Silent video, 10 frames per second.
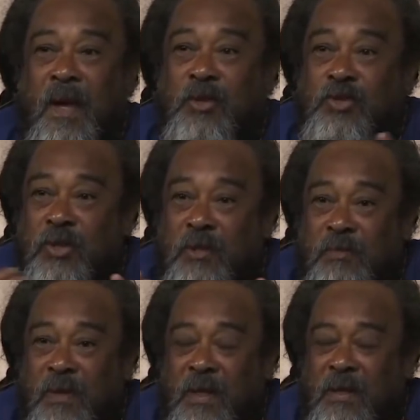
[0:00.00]
and
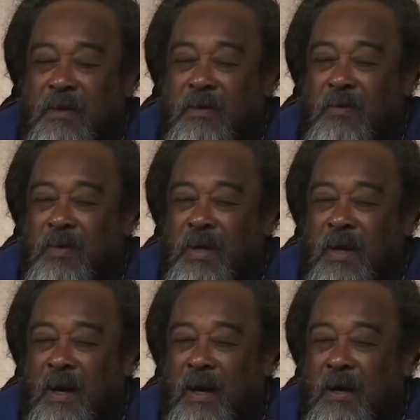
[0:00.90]
chiefly
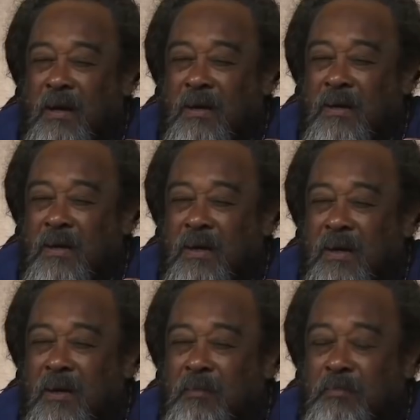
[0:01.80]
we are
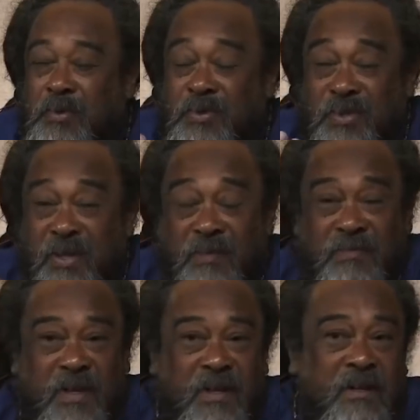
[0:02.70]

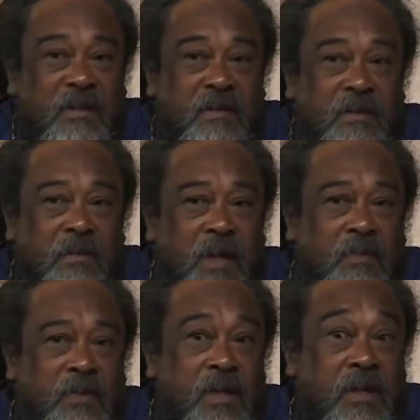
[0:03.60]
perceiving
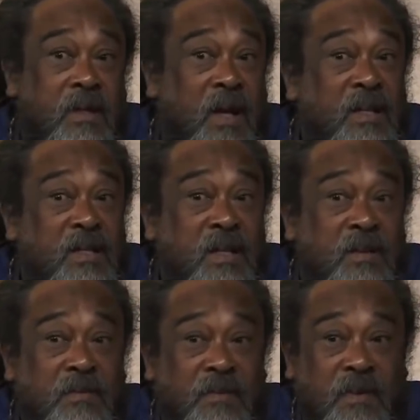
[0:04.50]
what we
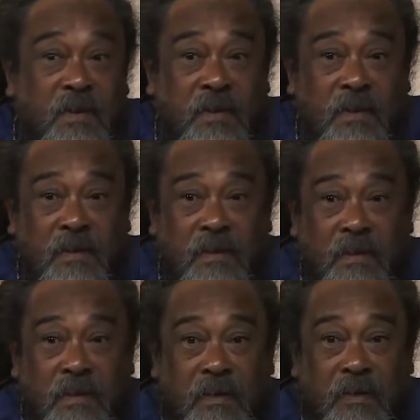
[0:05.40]
conceive.
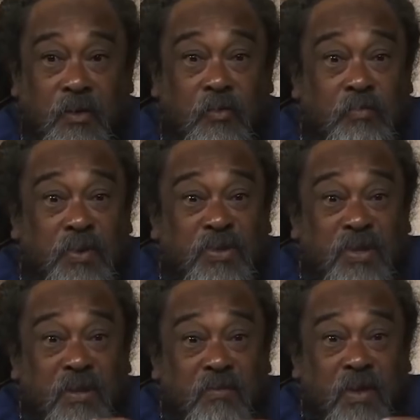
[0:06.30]
You
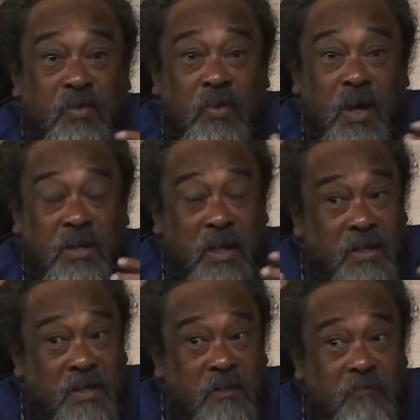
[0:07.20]
perceive what you can
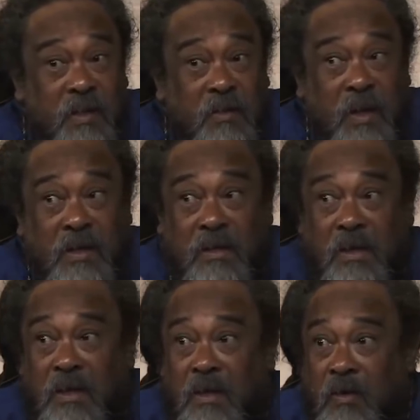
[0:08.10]
conceive mean what?
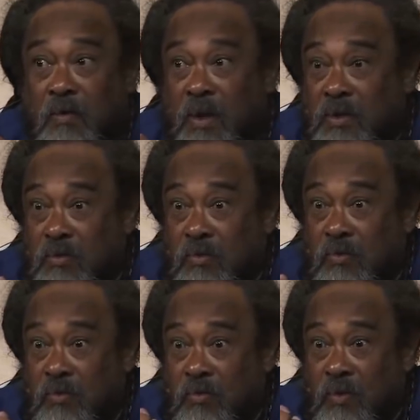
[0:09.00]
What you
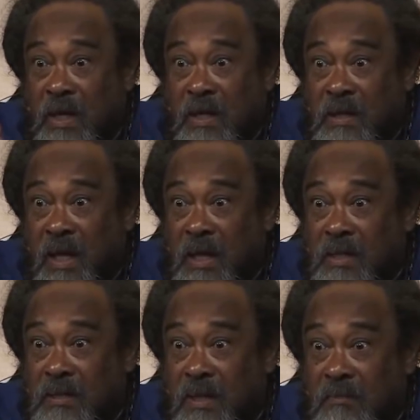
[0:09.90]

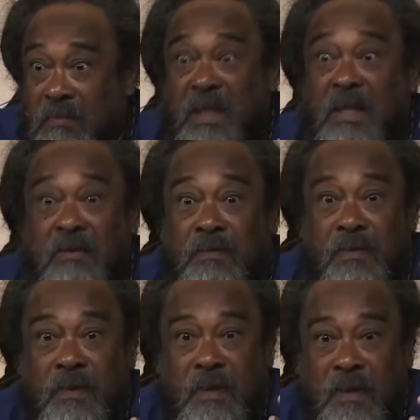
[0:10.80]
recognize and
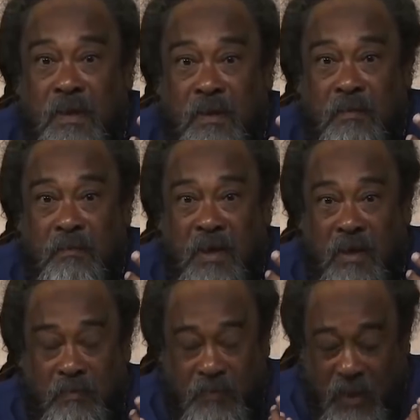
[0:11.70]
believe
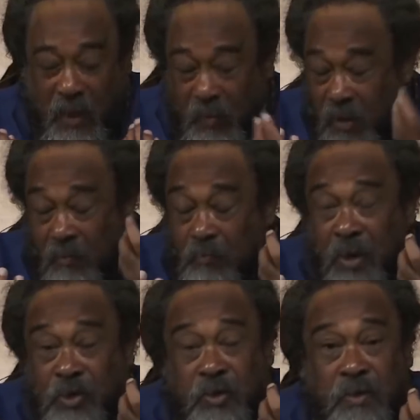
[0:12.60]
becomes our
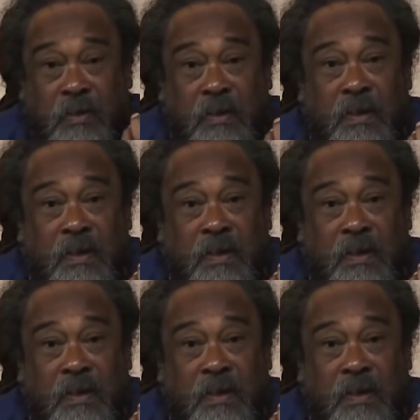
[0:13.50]
impression,